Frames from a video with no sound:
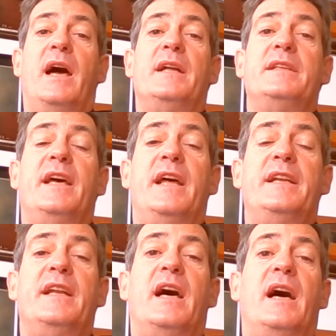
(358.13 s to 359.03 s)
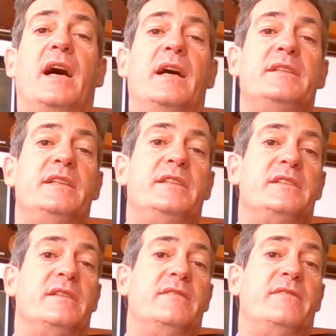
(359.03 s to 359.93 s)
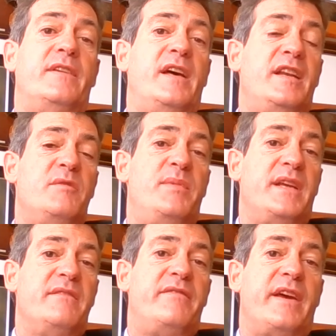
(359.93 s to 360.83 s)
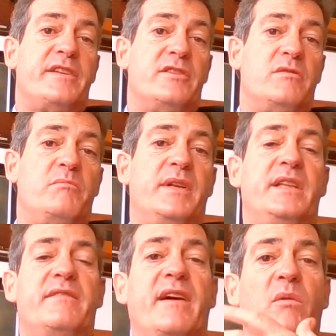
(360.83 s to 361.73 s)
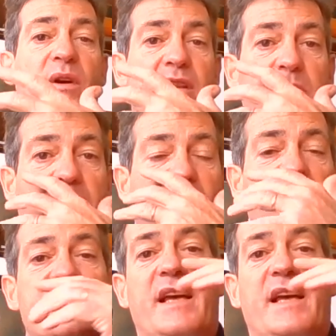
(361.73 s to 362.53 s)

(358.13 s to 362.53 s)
and then this is a very big infection. But if I wear the mask,